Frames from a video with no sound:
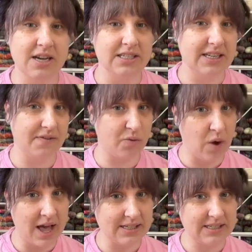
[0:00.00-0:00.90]
Stephen
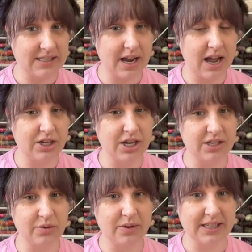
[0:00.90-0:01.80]
West
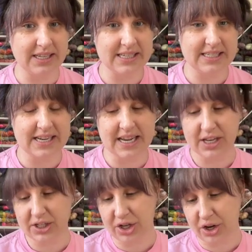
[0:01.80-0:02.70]
just released
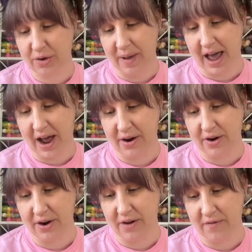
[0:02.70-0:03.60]
his new
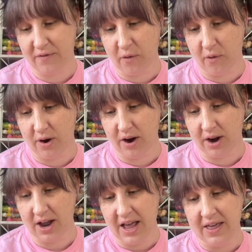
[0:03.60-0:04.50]
pattern for